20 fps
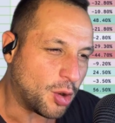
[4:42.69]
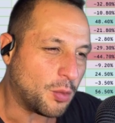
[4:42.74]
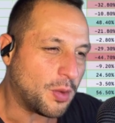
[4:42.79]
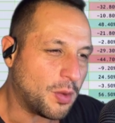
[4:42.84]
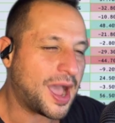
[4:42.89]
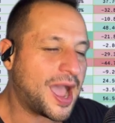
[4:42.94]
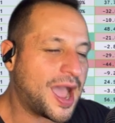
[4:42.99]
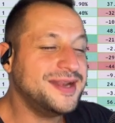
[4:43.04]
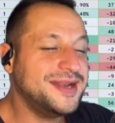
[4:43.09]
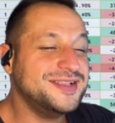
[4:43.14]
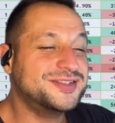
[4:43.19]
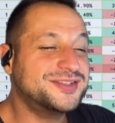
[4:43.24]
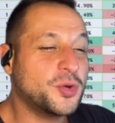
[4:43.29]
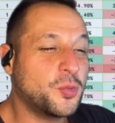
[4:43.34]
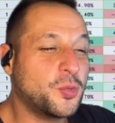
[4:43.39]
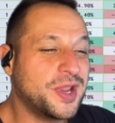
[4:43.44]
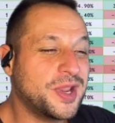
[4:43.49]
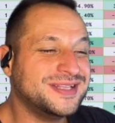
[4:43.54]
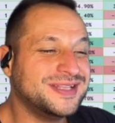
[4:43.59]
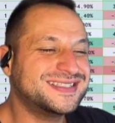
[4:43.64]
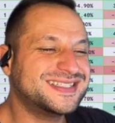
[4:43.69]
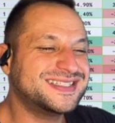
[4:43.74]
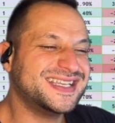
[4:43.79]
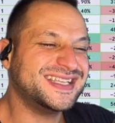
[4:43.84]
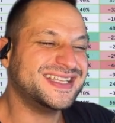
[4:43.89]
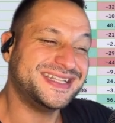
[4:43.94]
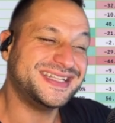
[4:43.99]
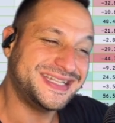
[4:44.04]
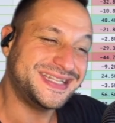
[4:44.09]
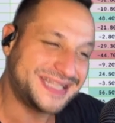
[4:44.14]
I need to win
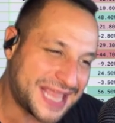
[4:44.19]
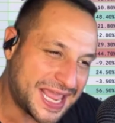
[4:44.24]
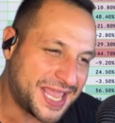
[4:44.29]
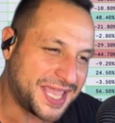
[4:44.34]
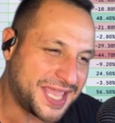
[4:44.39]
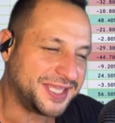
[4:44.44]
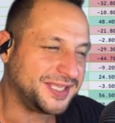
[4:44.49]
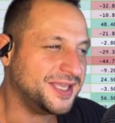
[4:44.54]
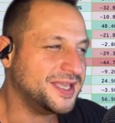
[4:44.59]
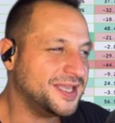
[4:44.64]
today.